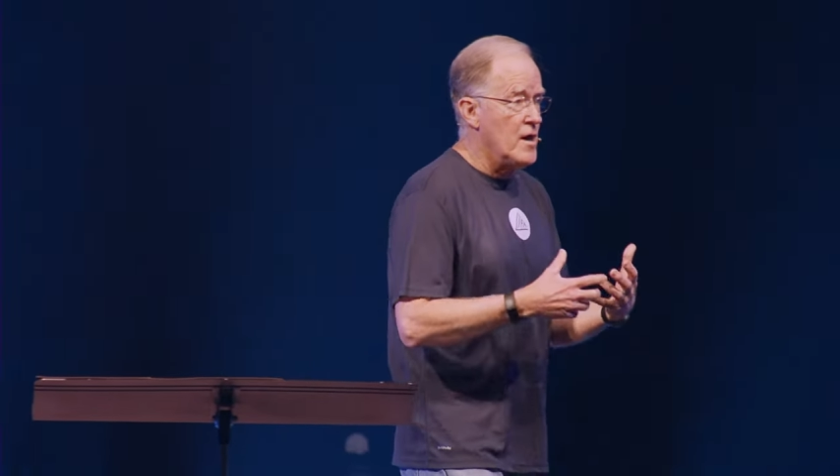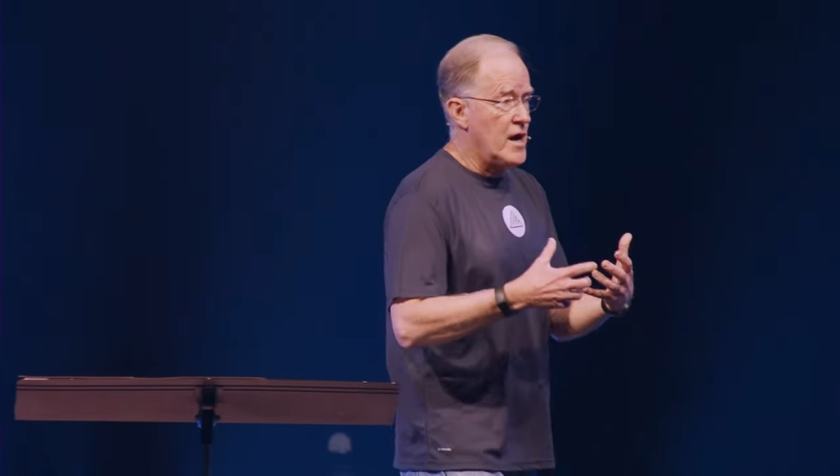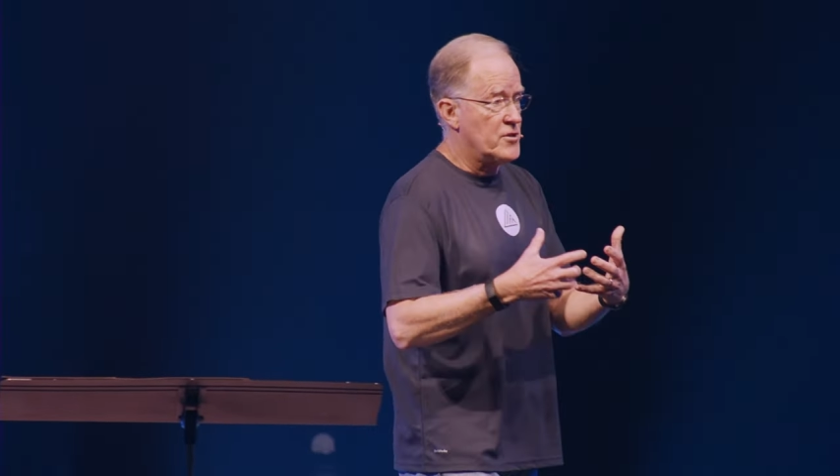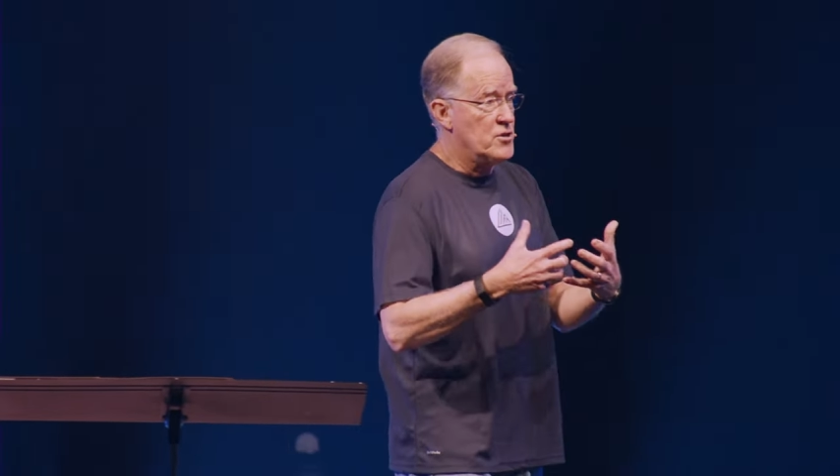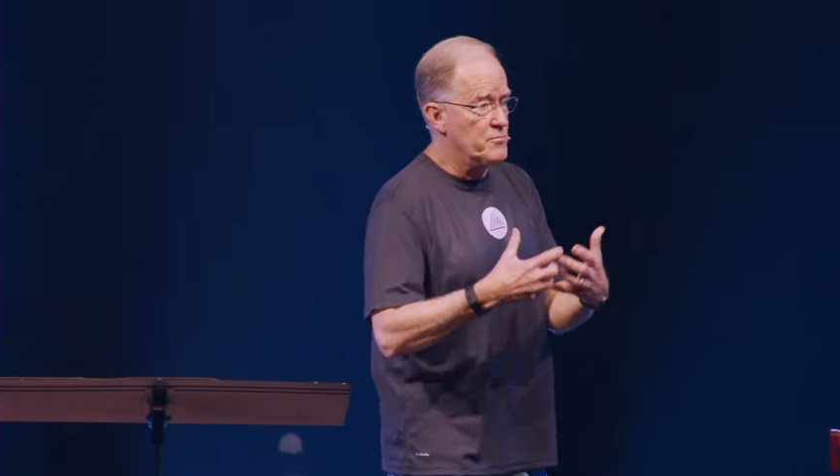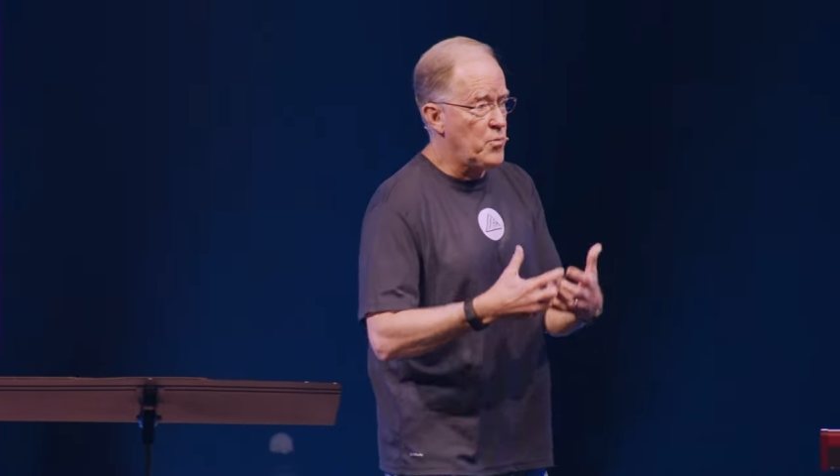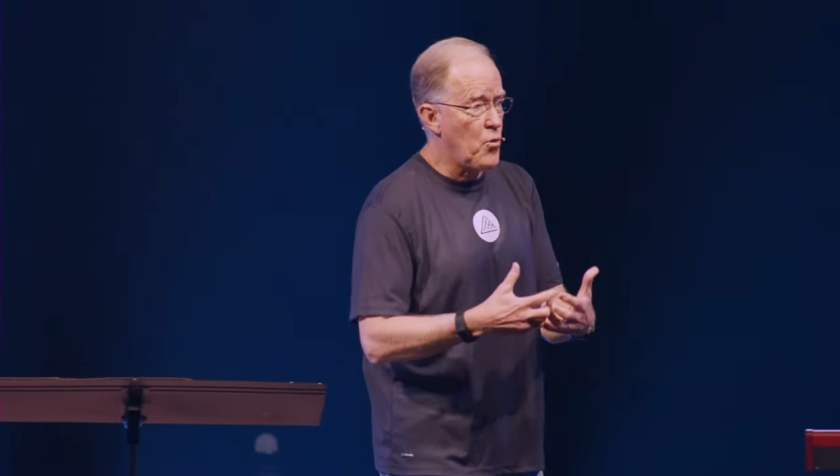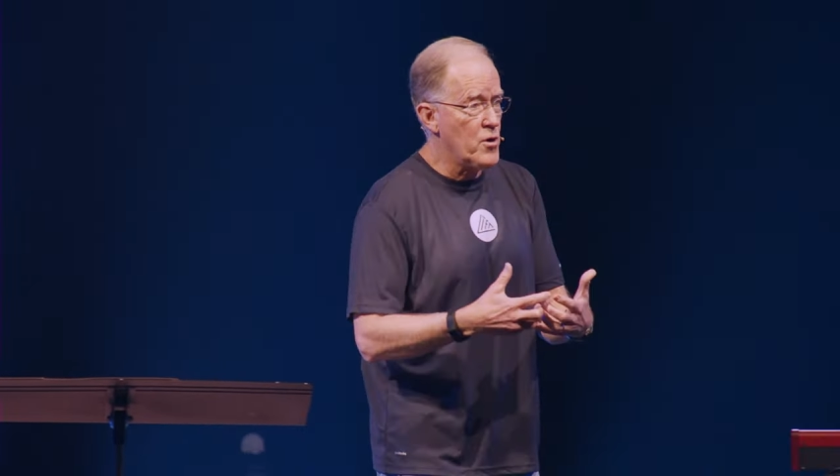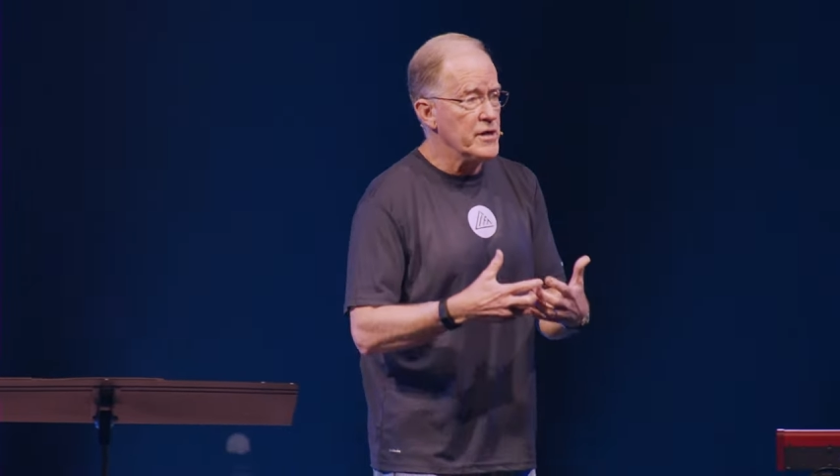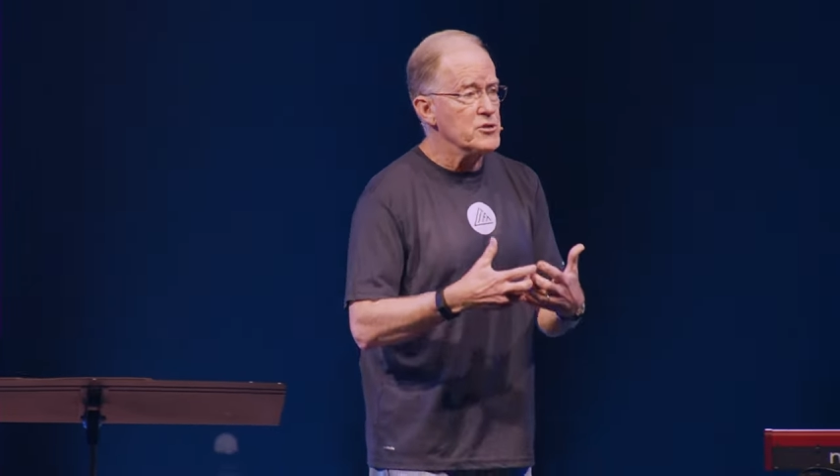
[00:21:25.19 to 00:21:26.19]
like the
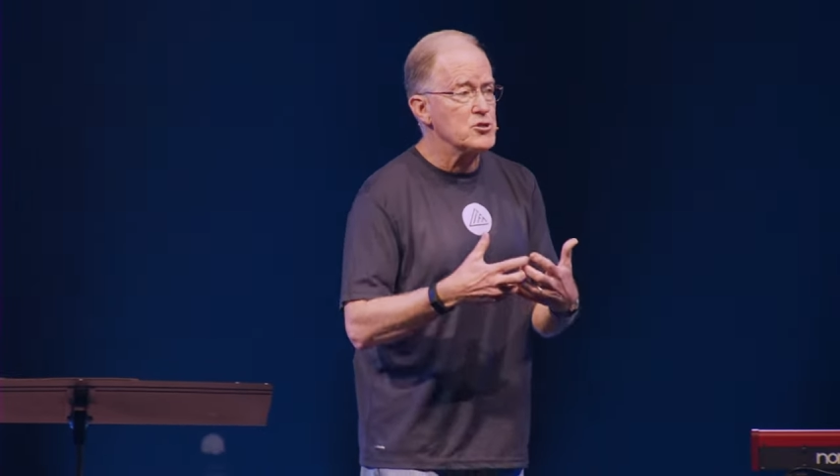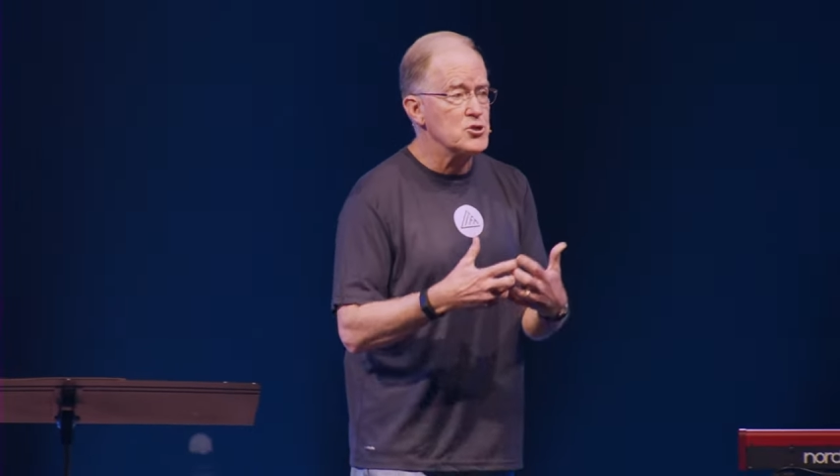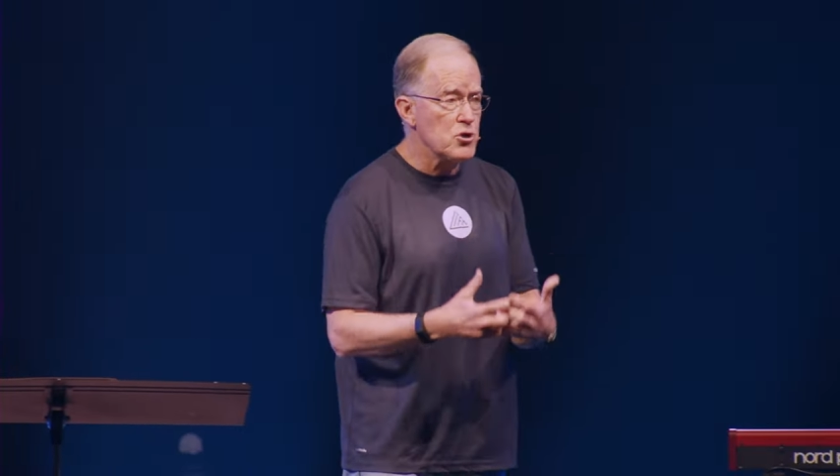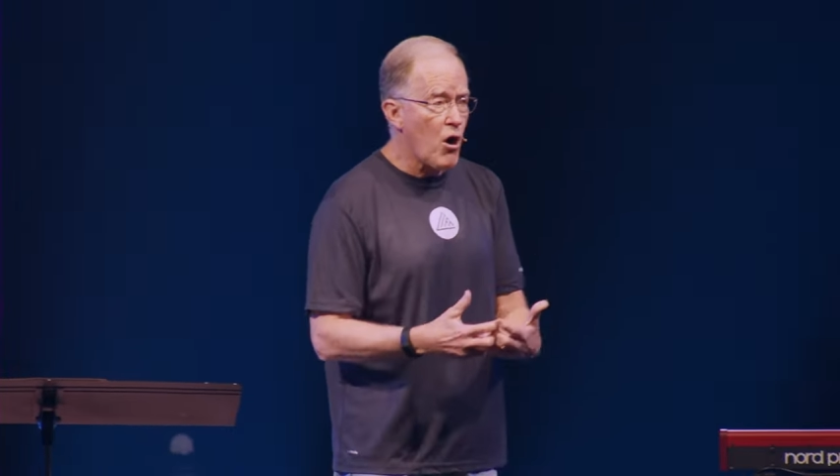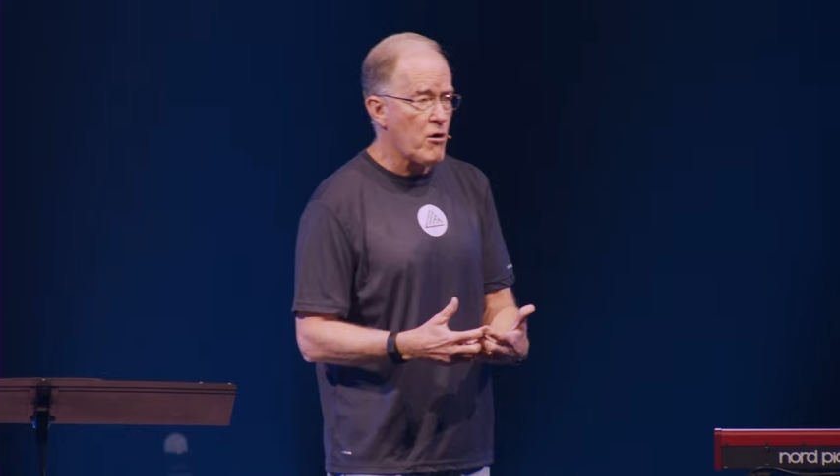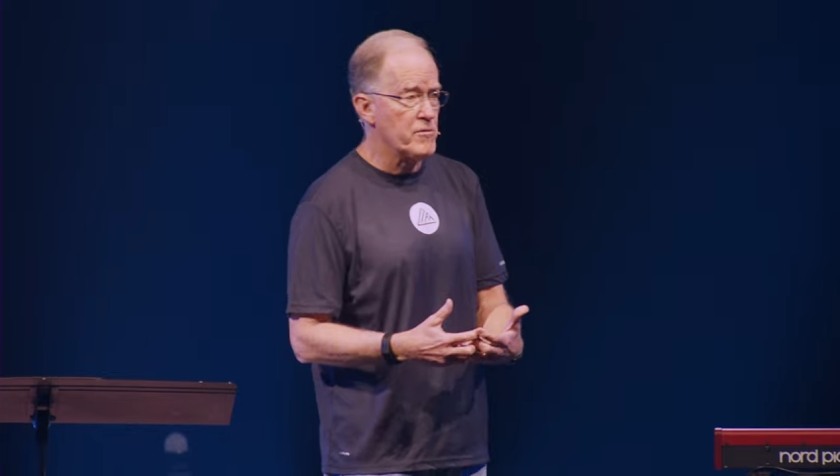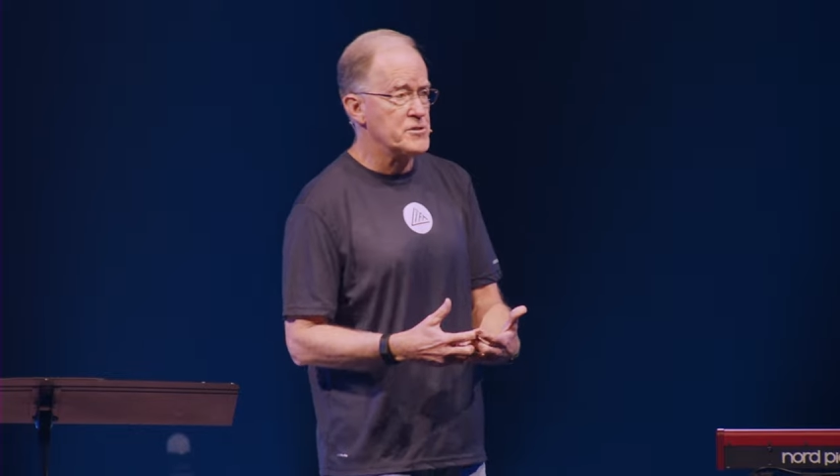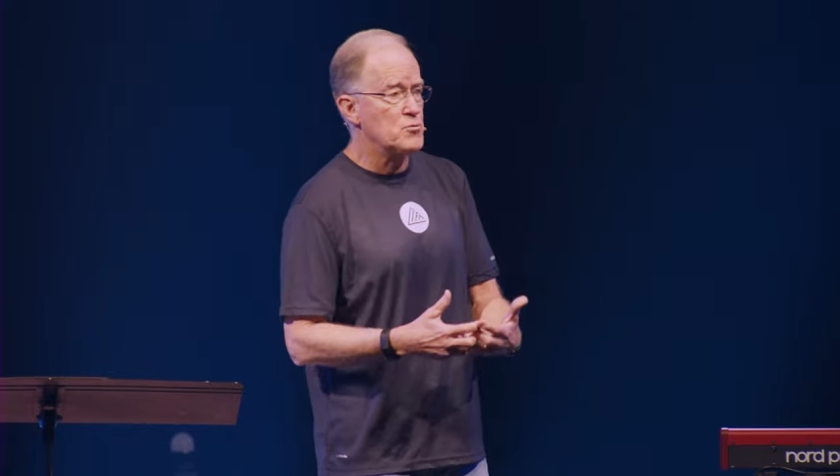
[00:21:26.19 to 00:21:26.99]
board is charged